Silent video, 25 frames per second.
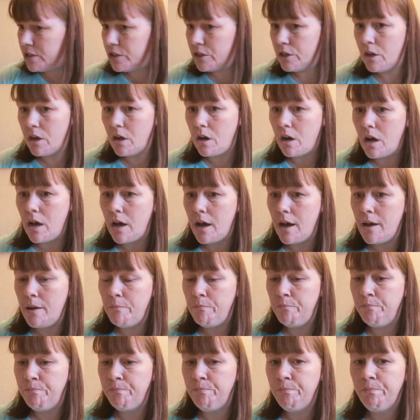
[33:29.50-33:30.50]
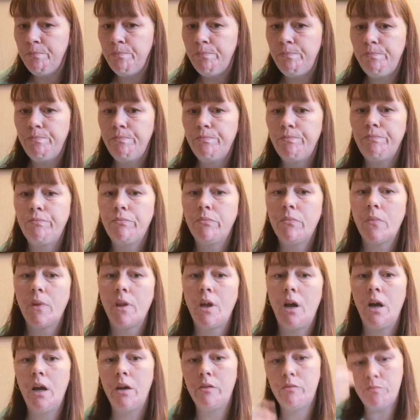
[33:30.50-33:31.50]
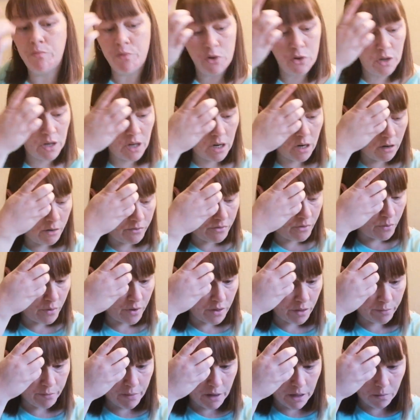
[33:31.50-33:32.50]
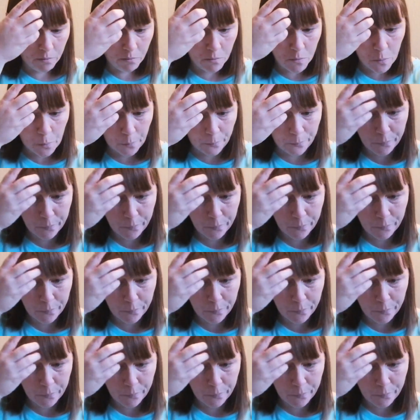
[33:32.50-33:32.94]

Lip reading: It's got, I haven't brought it over with me.